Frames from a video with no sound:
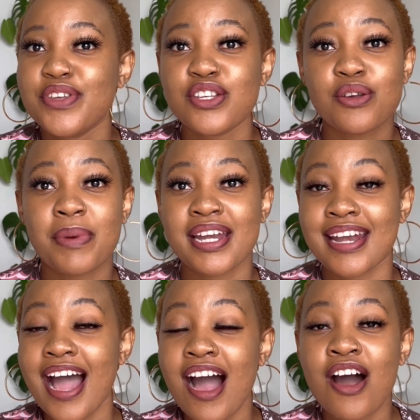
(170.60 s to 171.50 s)
So but
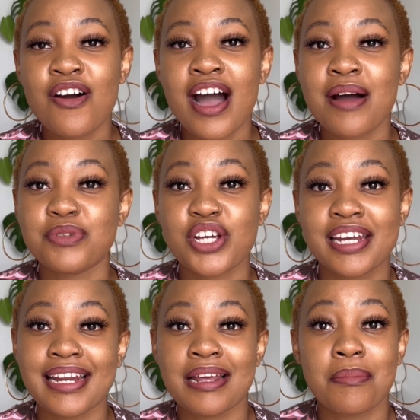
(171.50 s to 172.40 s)
now I'm
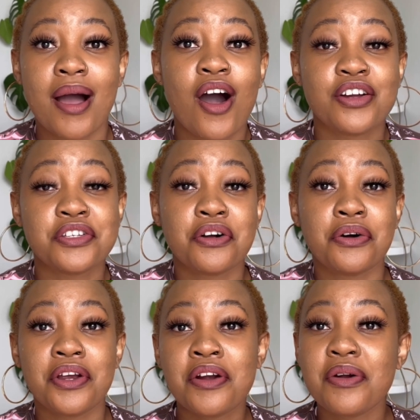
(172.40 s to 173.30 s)
channeling my hot girl
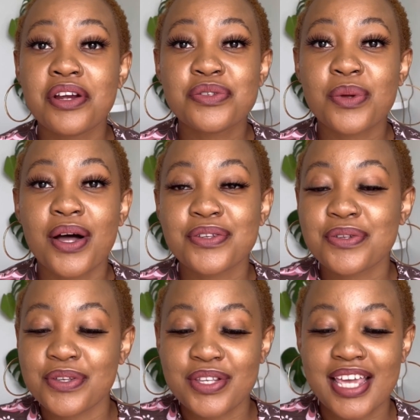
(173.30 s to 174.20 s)
era as well. So
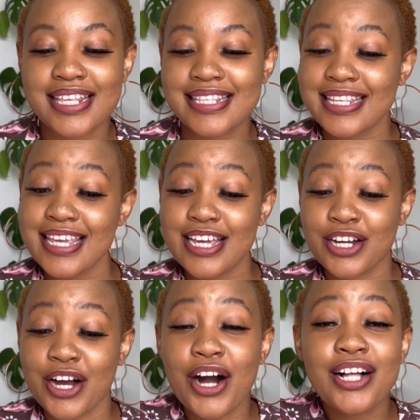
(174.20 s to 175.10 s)
as you can see, your
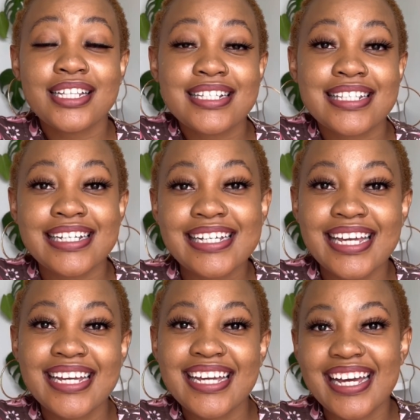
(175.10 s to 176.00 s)
girl's
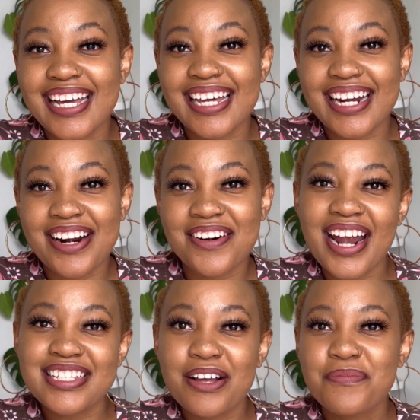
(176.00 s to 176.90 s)
looking good. All
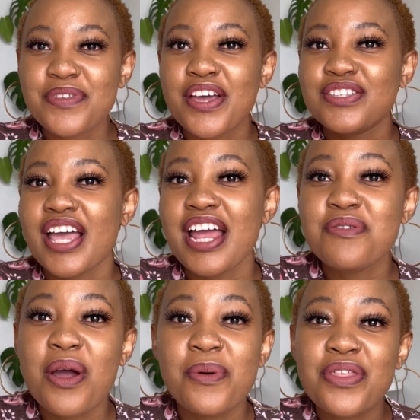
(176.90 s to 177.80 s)
right, so
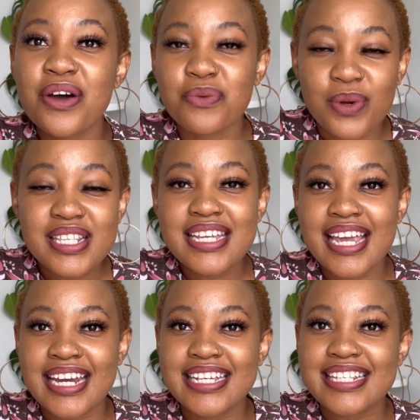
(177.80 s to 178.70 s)
anyway, without wasting
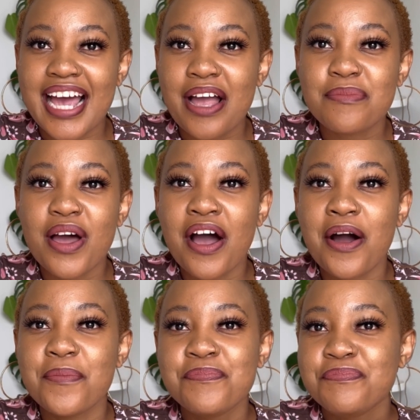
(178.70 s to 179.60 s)
any time,
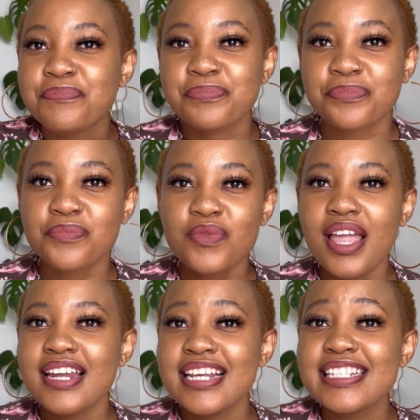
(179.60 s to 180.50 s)

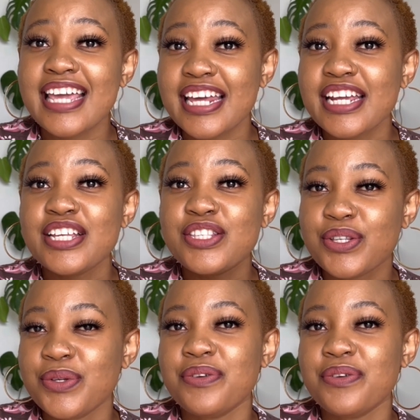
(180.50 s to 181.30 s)
let's get into the